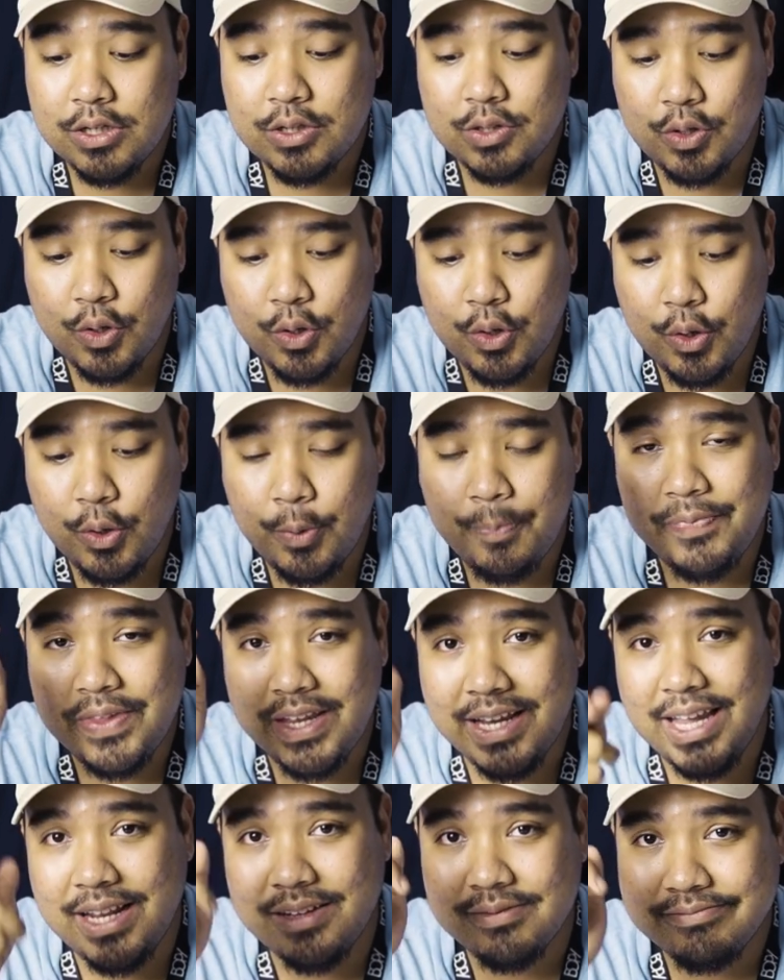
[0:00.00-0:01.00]
So
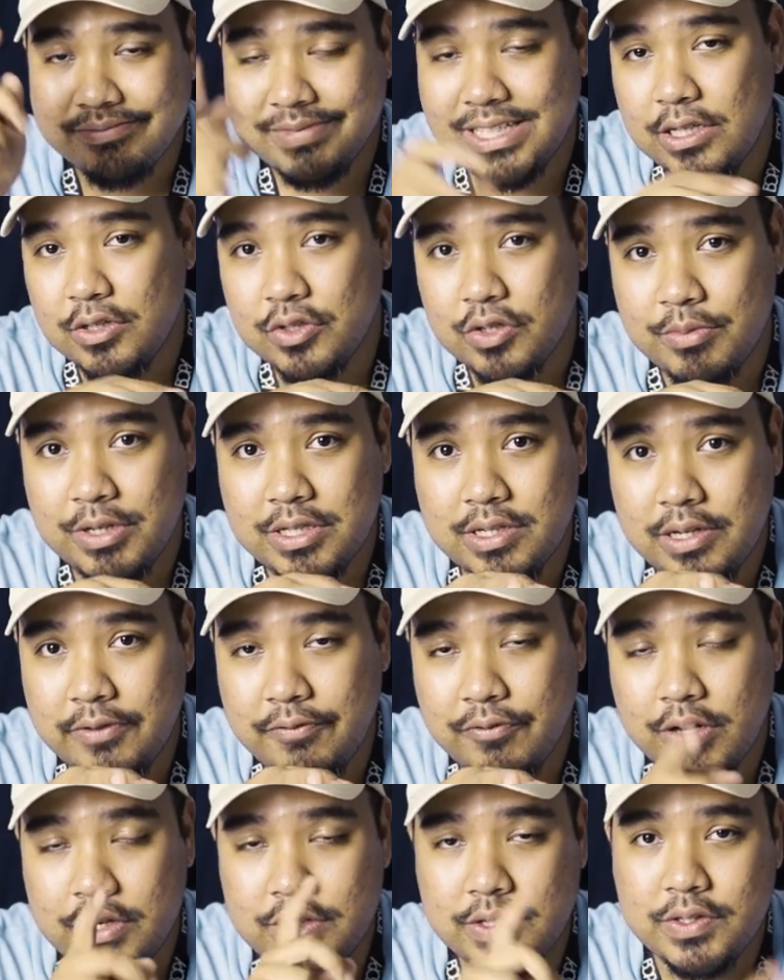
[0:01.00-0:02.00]
again, thank you so much
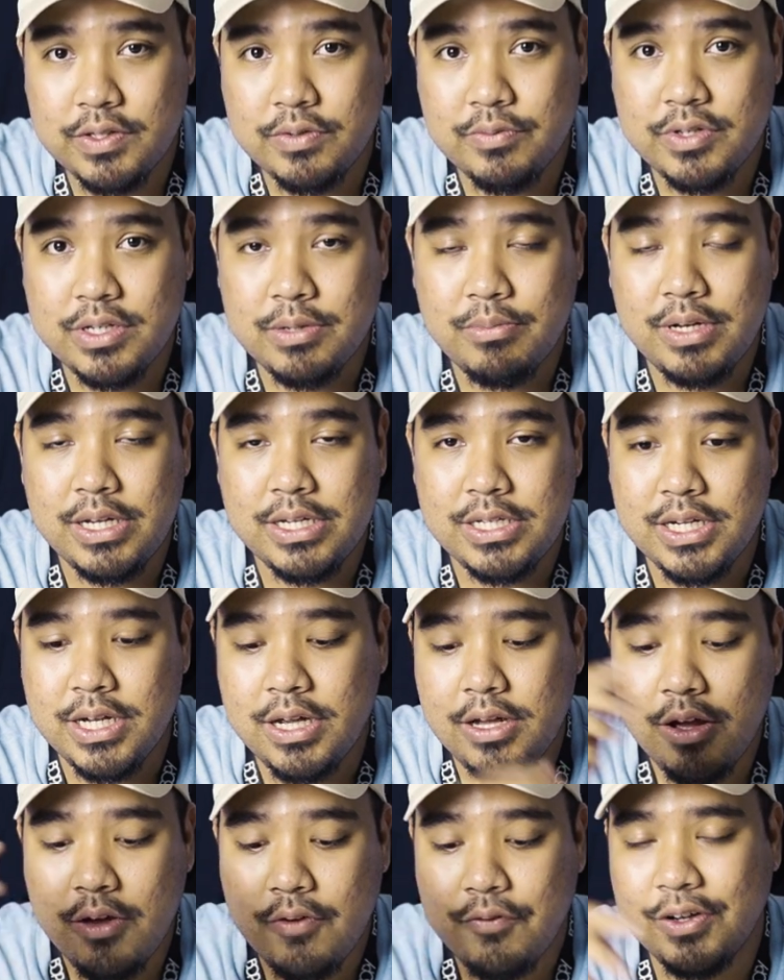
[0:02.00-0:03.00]
Live Throughout Distribution
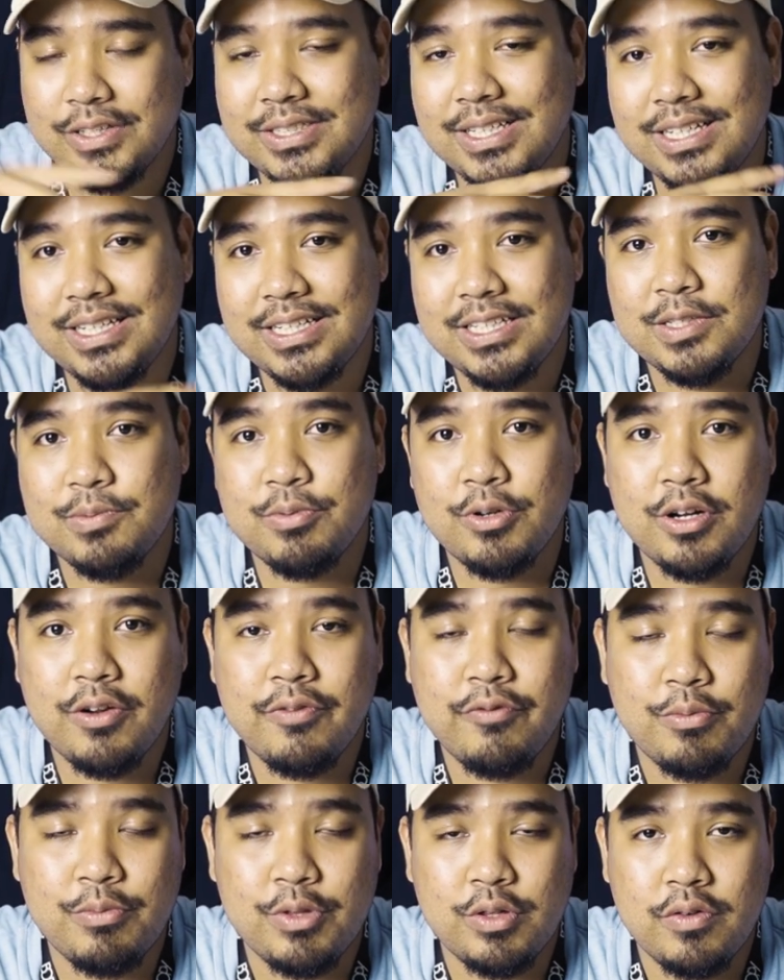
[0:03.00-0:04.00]
Malaysia for sending this
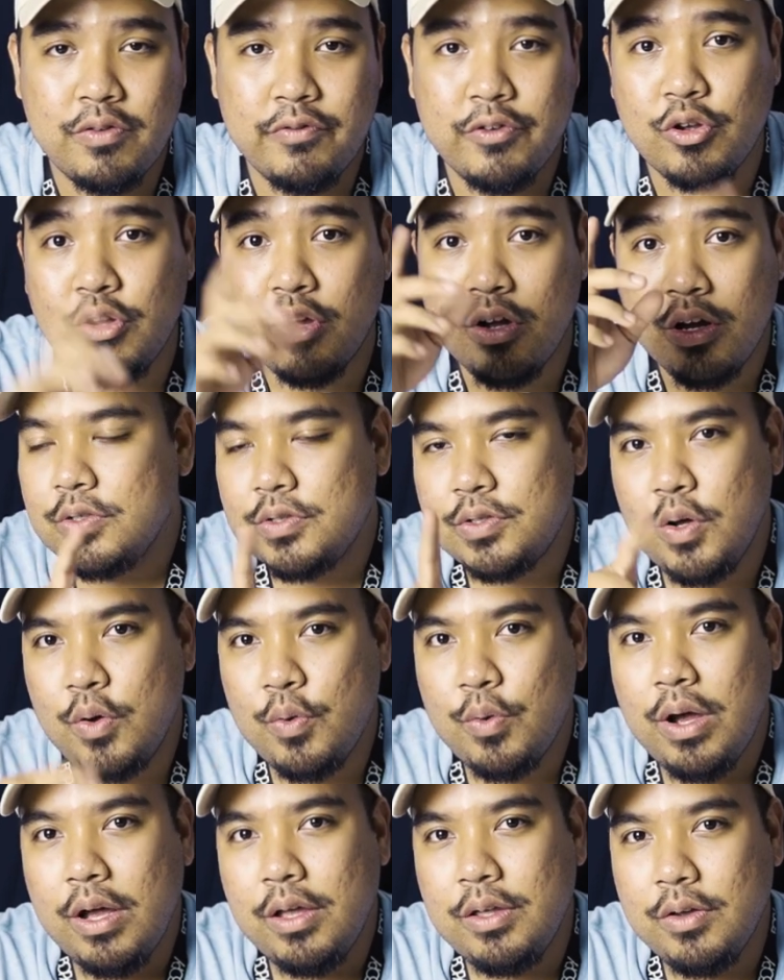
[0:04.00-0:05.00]
product for me to review.
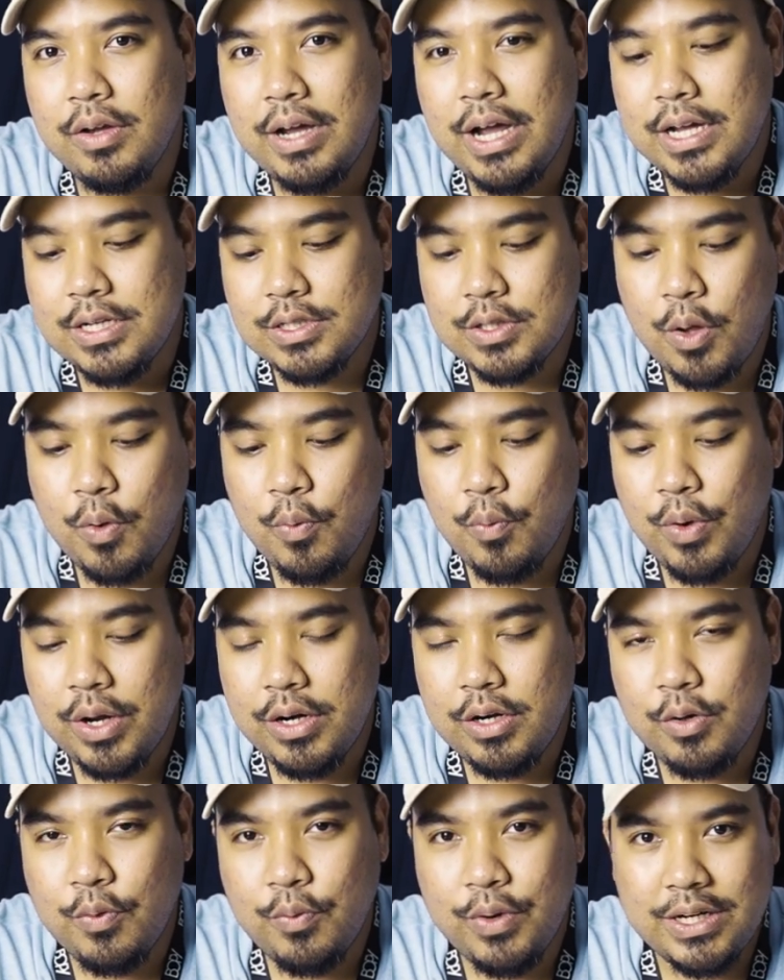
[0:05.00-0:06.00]
So you guys
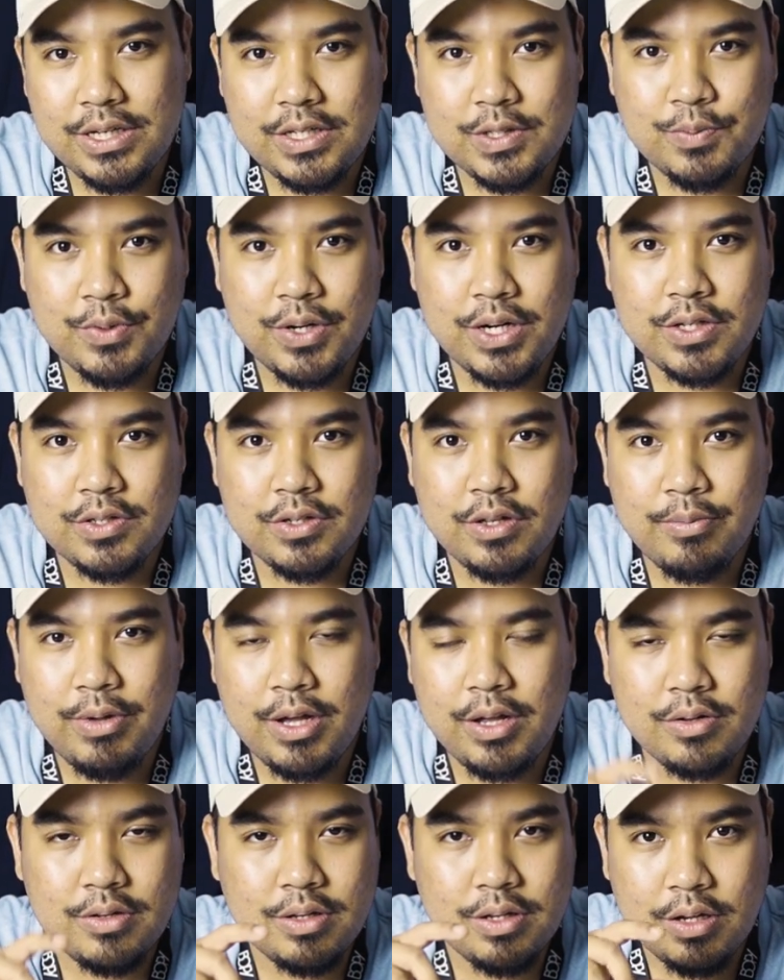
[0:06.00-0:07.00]
want to know what this product is all
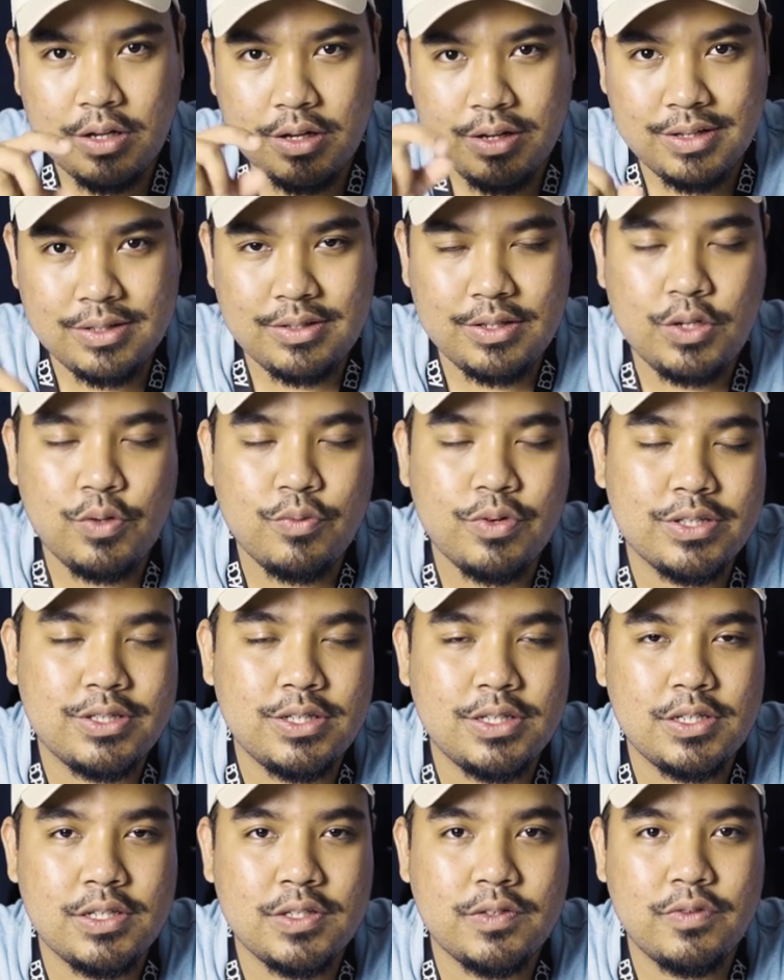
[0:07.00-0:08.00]
about? Continue
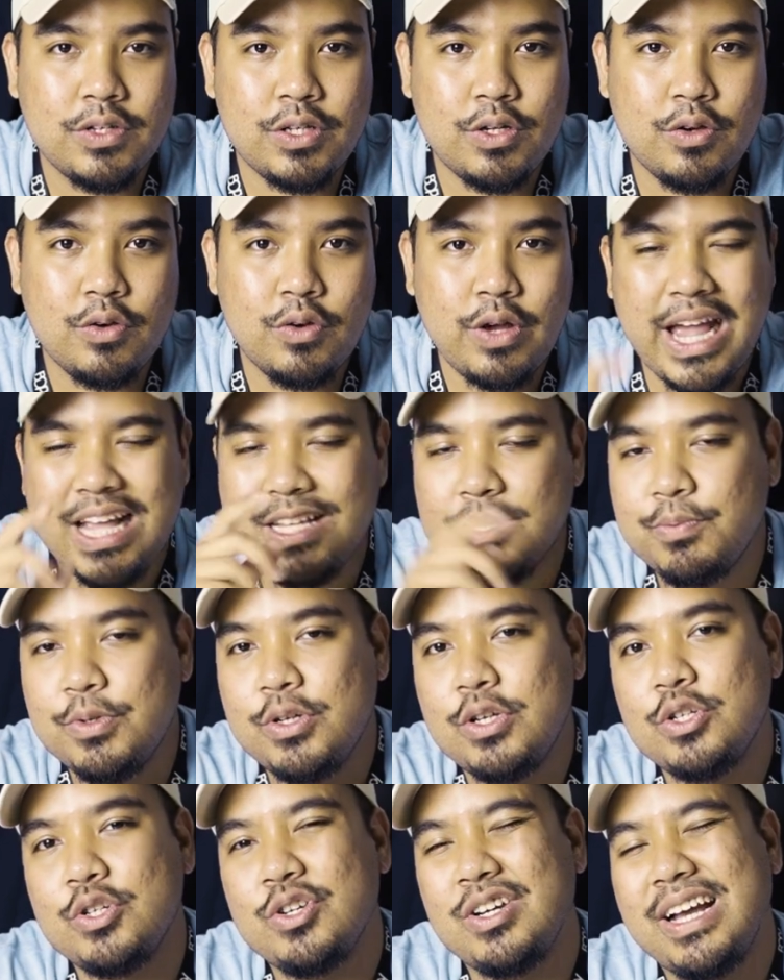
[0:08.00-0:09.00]
watching this video. As per
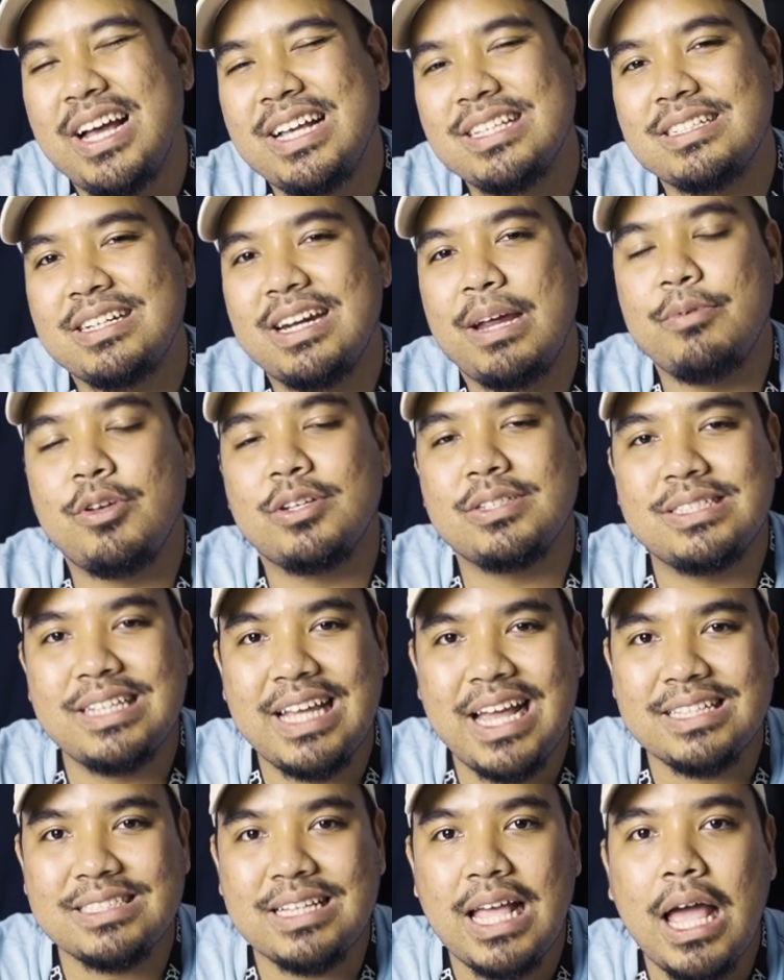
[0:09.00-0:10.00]
usual, guys, grab your
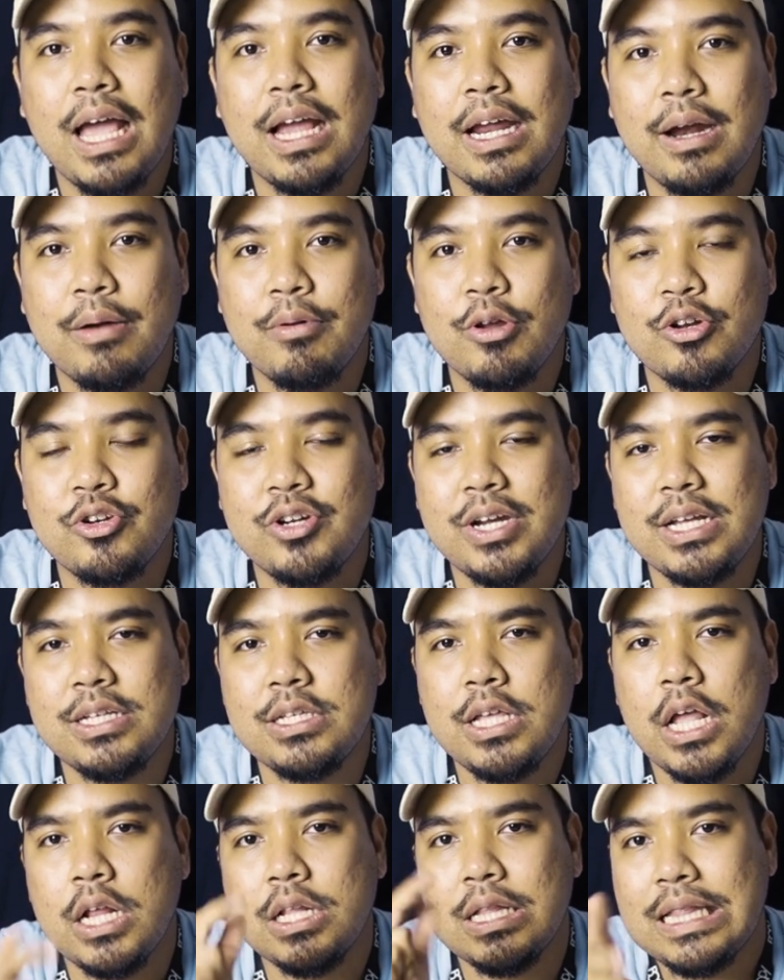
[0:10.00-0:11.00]
snacks, grab your
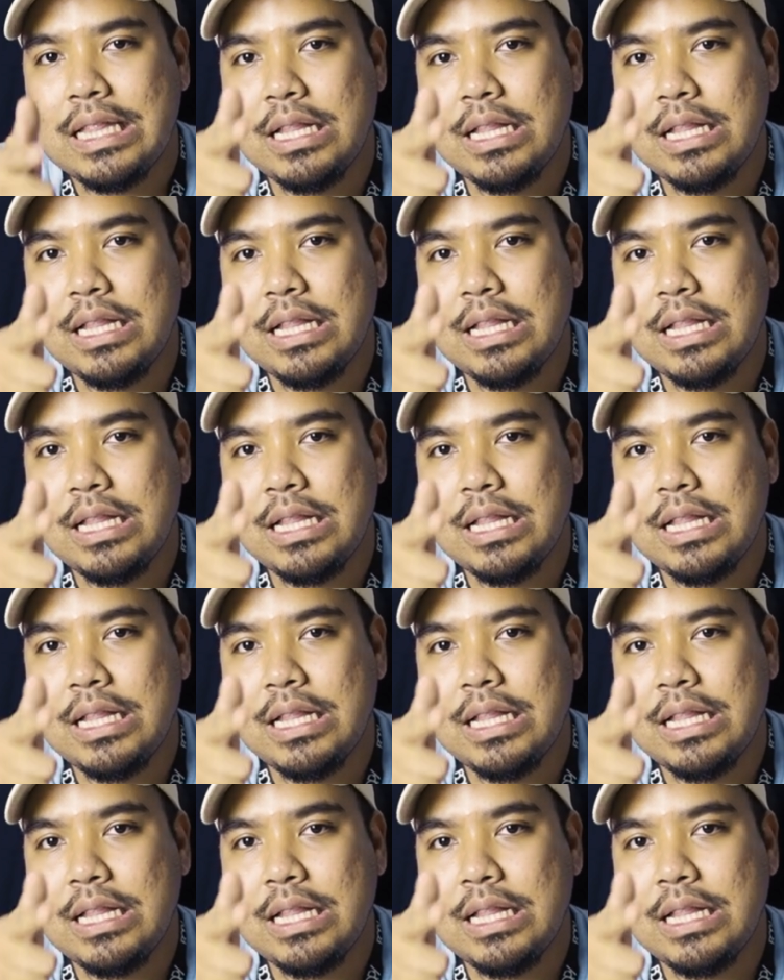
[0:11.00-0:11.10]
drink.